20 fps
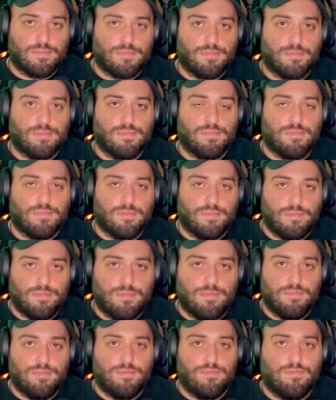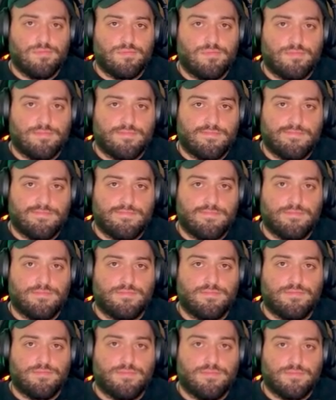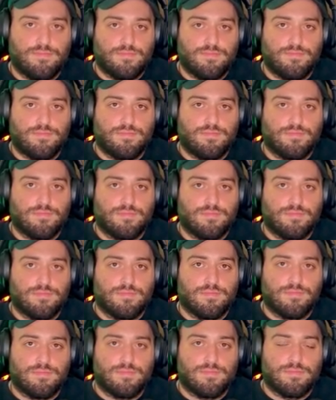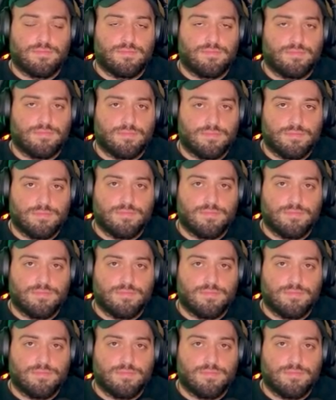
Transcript: (not speaking)